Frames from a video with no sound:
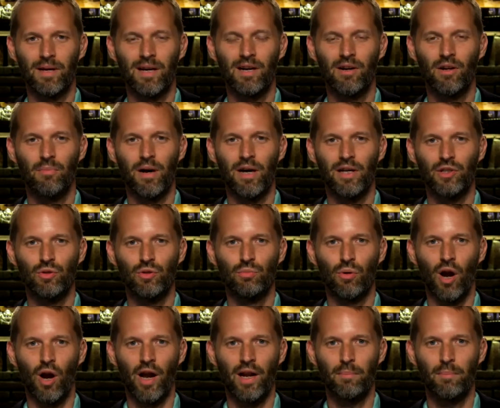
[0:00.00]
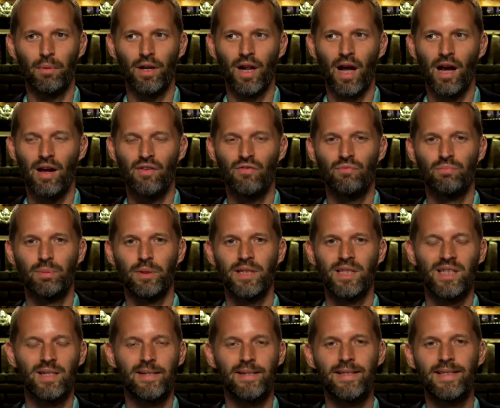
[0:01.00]
I don't know about you, Brian, but I have
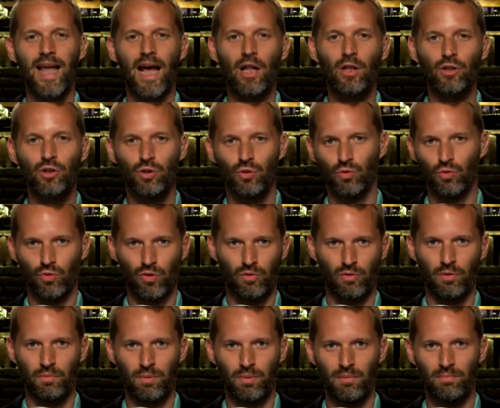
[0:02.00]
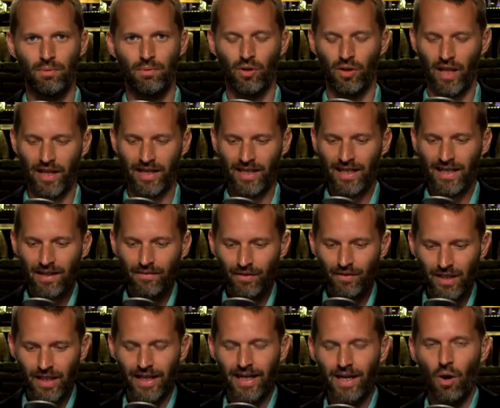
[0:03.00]
been deluged with people. Like
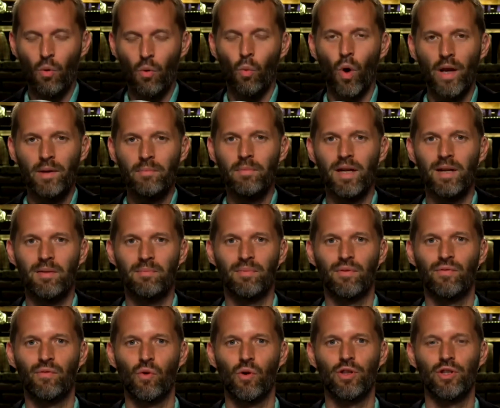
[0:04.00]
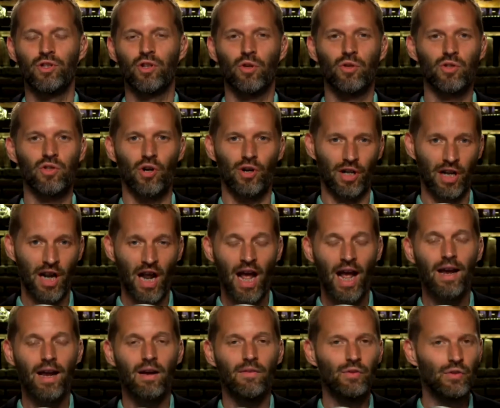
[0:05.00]
even like one minute before the show started.
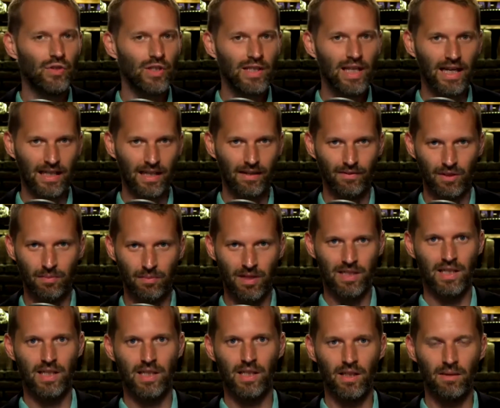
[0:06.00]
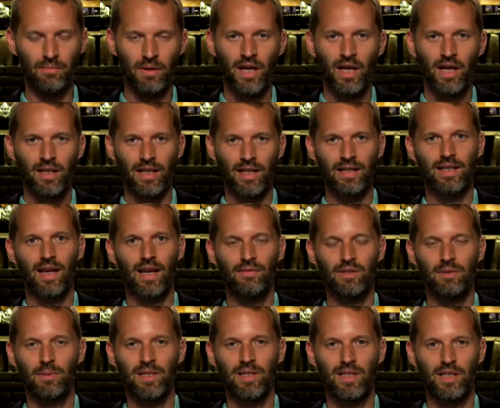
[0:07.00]
Hey, have you seen that Kevin Spacey clip? That Kevin
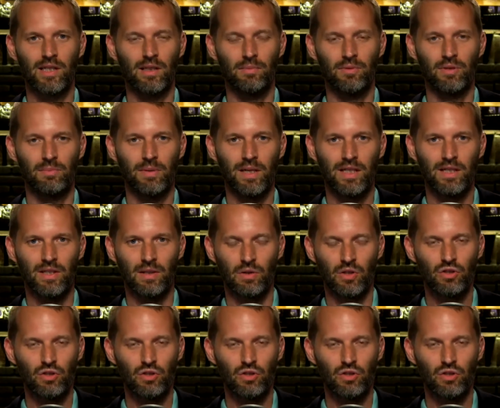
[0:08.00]
Spacey clip is amazing.